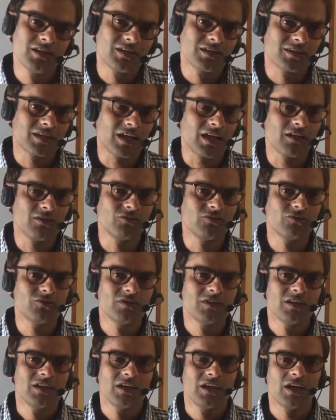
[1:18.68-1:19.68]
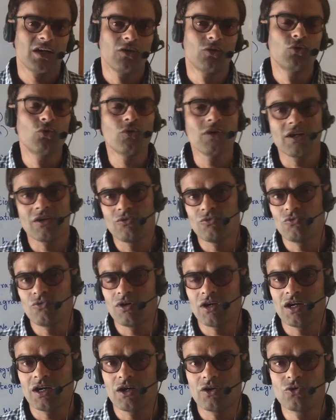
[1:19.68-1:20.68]
tell you who
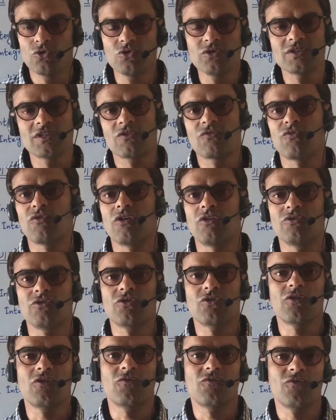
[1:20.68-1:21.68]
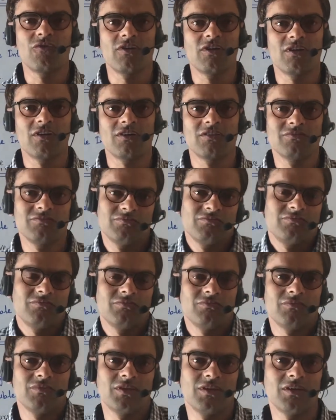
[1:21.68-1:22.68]
is the founder of
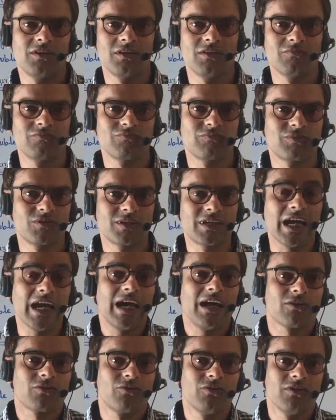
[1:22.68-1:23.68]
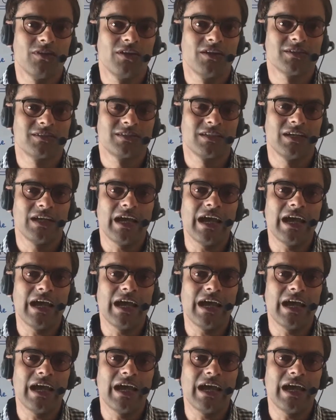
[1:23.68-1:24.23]
calculus.